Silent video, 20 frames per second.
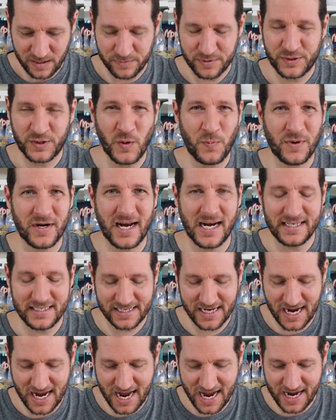Super nice
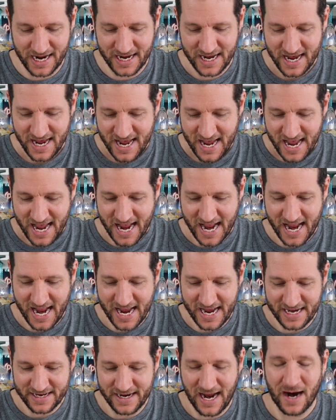guy.
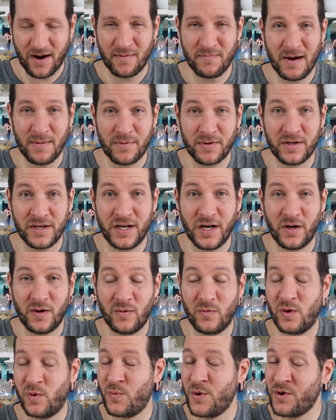And I remember, you
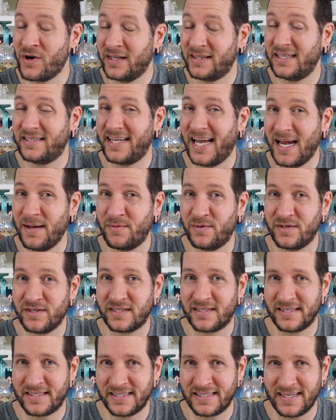know, when we were at the
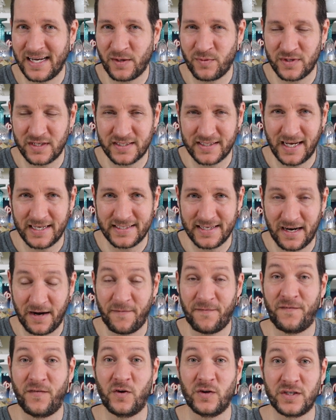tables, this is like when Stacy and I
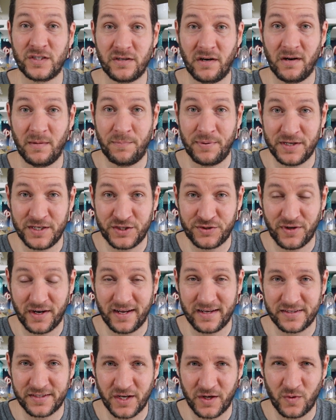first started pin
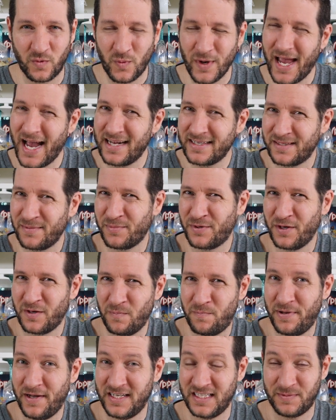trading. So we had some
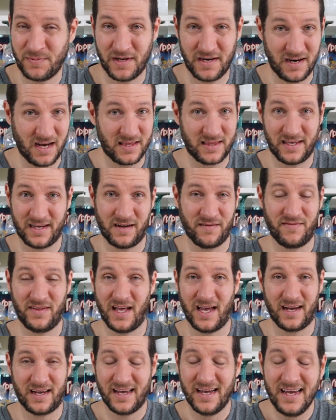good pins, but nothing of
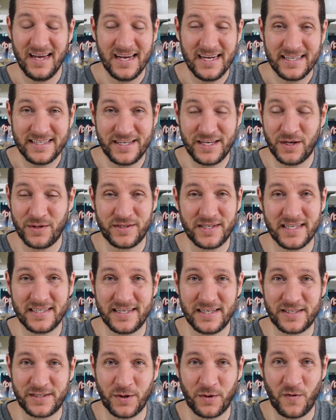like, you know,
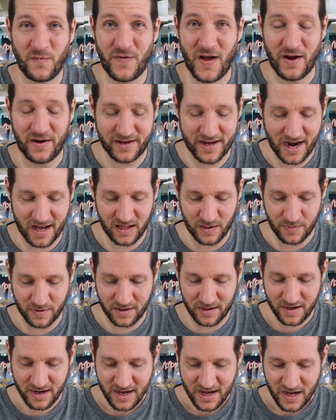Disney Soda Fountain
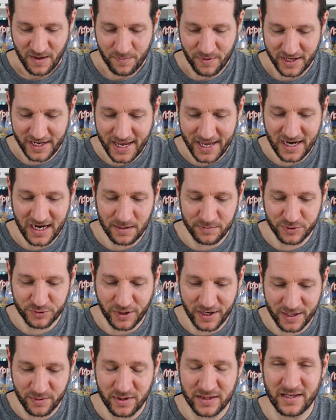caliber. But he ended up
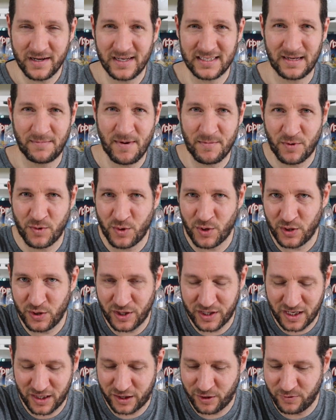trading with us. I remember we were
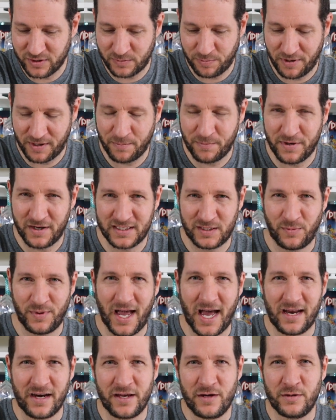looking through his pin books and we
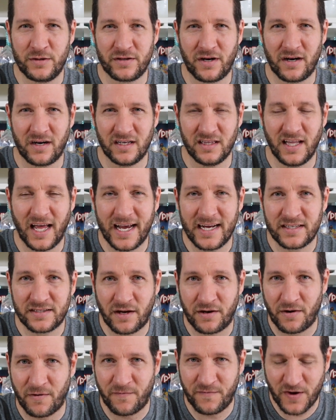had to use our lights
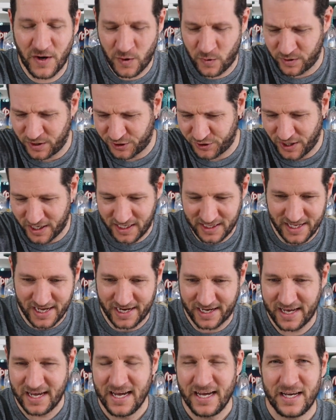on our phone to try to
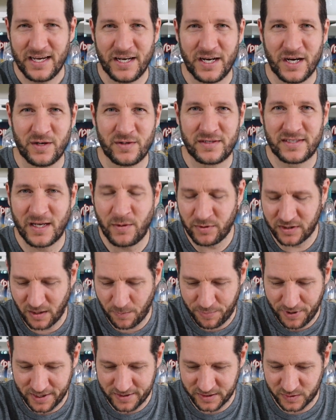like, you know, see what the
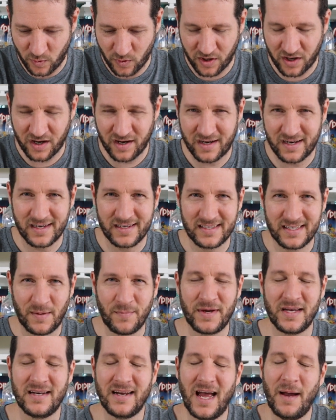pins were. Cause I
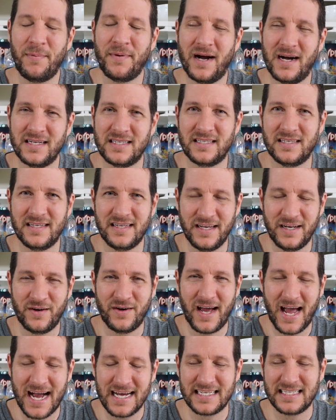mean, Epcot's, you know,
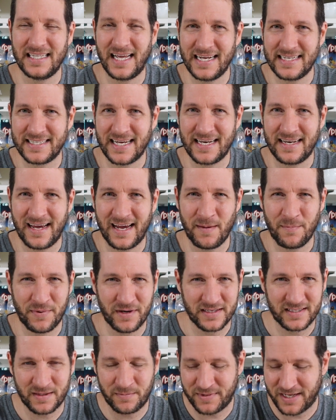it has lights at night,
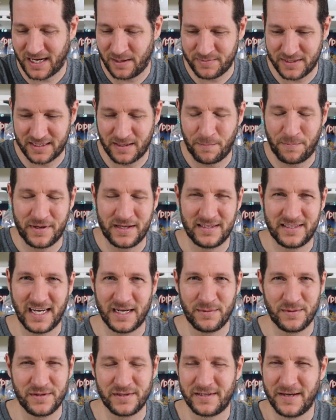but sometimes at the pin
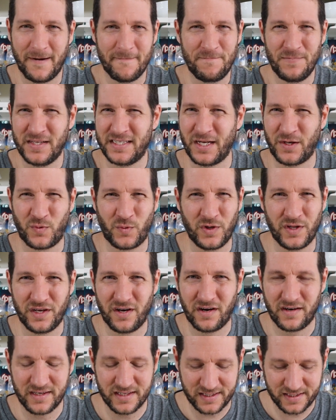tables, it's like really
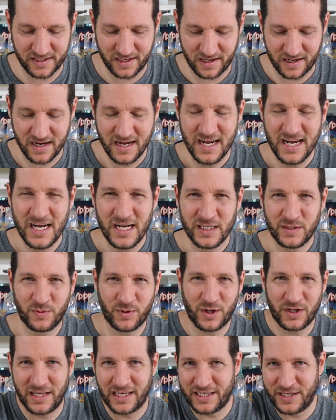hard to see. So
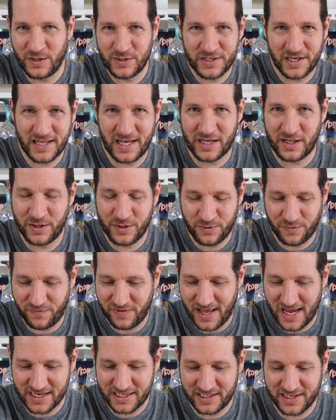we were like using like a little
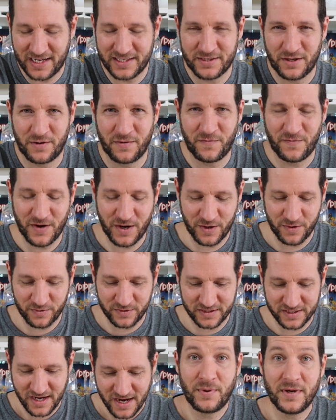flashlights on our
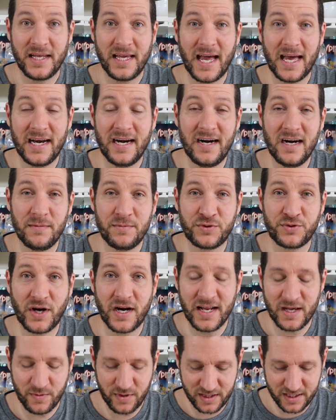phones. But he ended up
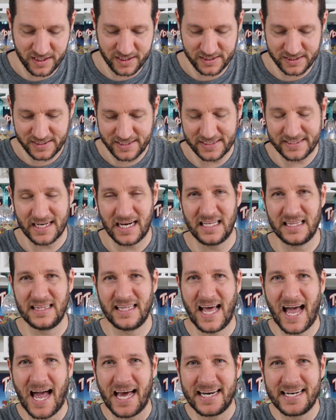trading with us this
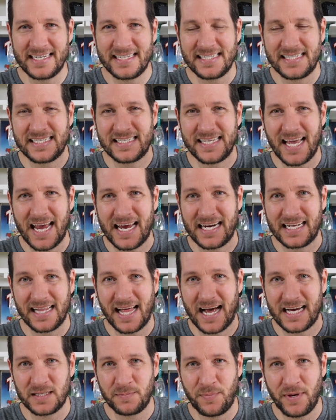Aladdin stained
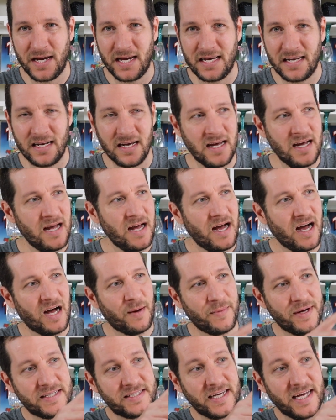glass pin.
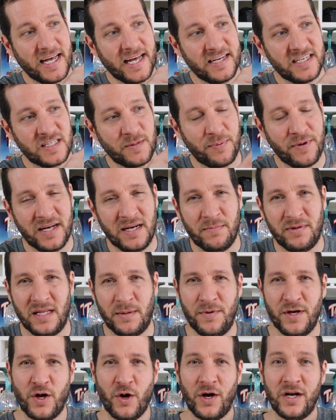It's a hinge pin, but
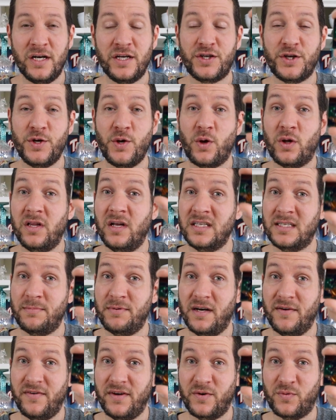let me go ahead and show you a close-up
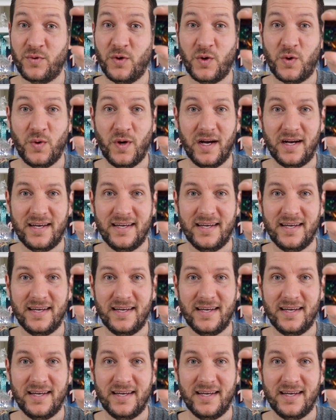of it real quick.